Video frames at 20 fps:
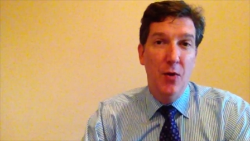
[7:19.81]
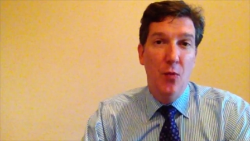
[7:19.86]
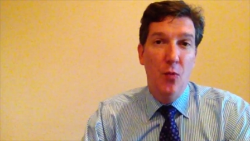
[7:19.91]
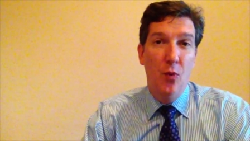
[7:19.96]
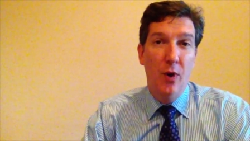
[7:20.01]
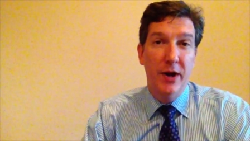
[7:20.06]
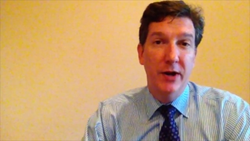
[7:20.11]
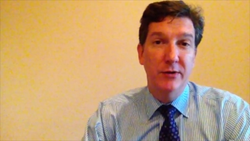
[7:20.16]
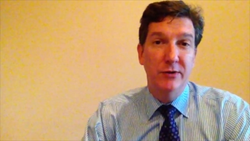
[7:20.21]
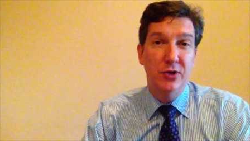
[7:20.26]

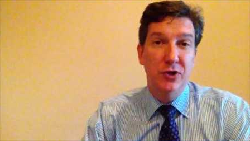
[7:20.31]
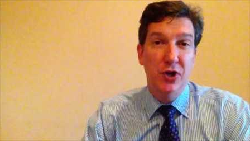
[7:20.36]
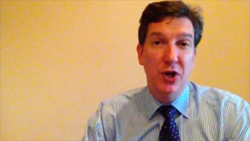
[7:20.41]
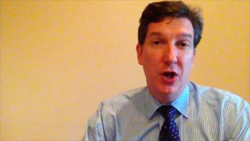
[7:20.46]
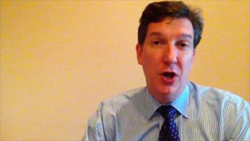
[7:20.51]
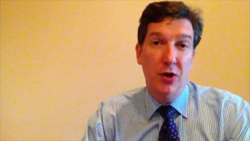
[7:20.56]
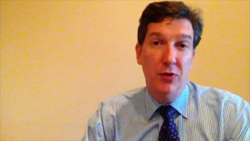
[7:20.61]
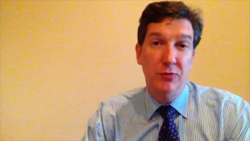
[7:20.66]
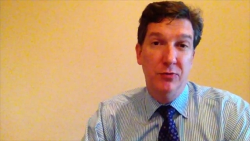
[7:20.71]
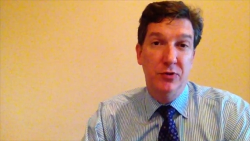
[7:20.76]
why don't you
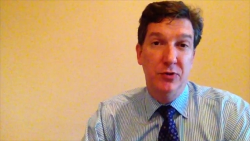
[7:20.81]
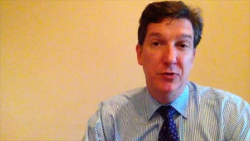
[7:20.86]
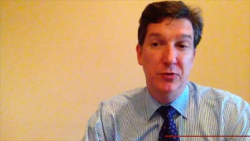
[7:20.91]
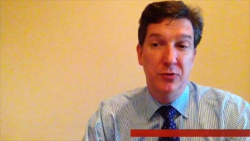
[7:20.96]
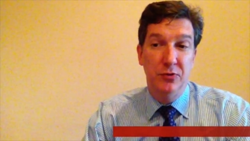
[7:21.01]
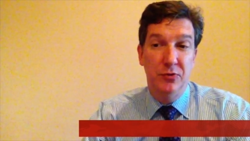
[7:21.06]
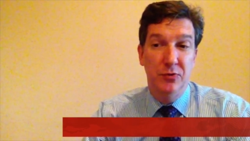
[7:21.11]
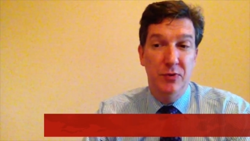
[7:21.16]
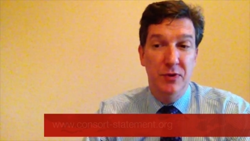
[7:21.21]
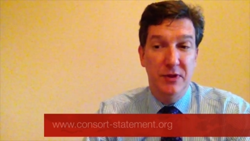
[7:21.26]
go
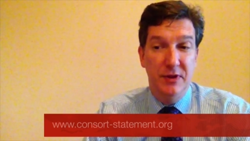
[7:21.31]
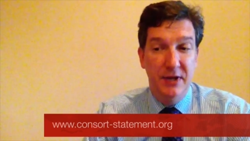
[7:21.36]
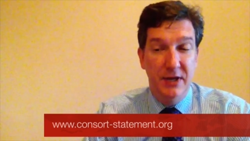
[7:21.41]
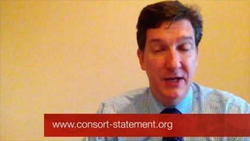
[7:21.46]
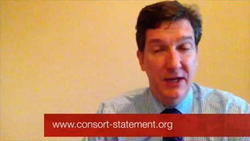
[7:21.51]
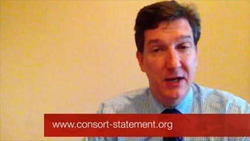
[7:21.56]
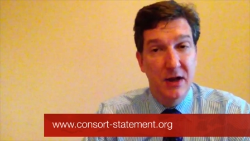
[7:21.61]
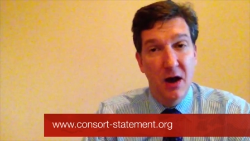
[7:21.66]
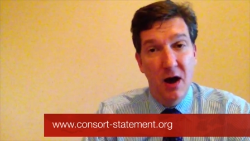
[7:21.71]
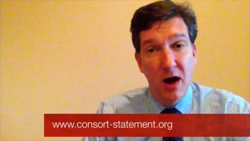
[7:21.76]
to
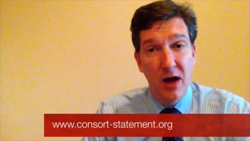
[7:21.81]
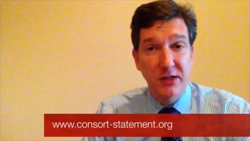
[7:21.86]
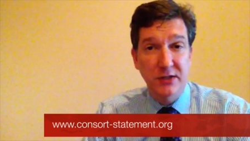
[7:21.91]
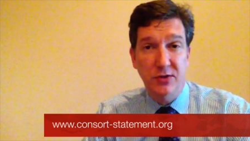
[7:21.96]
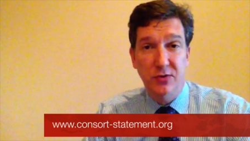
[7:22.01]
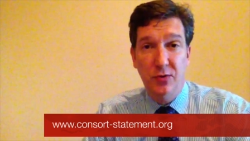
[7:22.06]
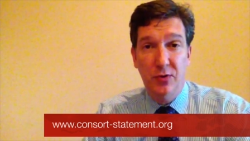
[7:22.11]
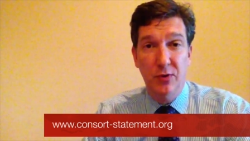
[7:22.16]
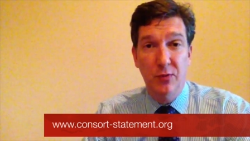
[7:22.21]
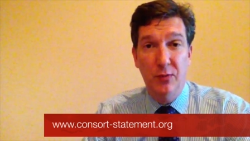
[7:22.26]
the
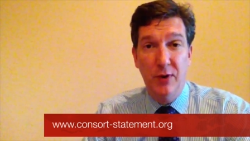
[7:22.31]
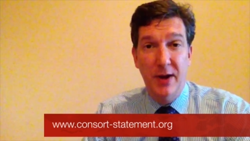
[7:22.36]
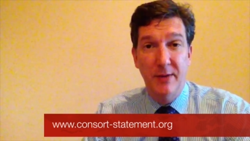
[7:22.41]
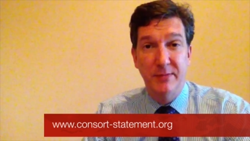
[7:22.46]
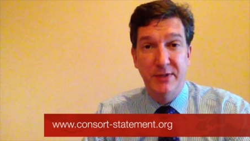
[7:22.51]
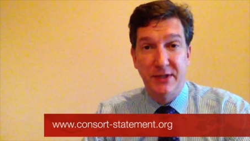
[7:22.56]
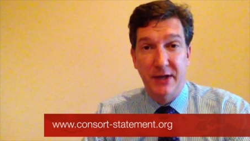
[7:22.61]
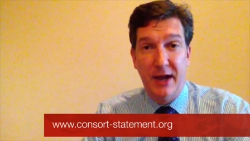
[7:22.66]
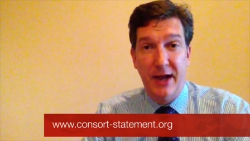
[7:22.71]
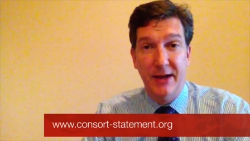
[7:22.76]
consort
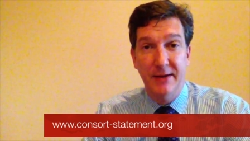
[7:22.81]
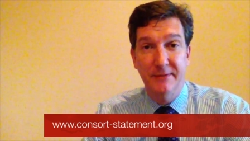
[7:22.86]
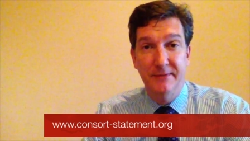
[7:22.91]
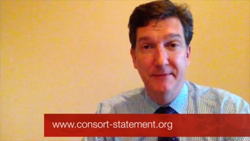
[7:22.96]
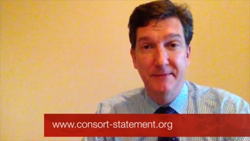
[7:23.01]
website?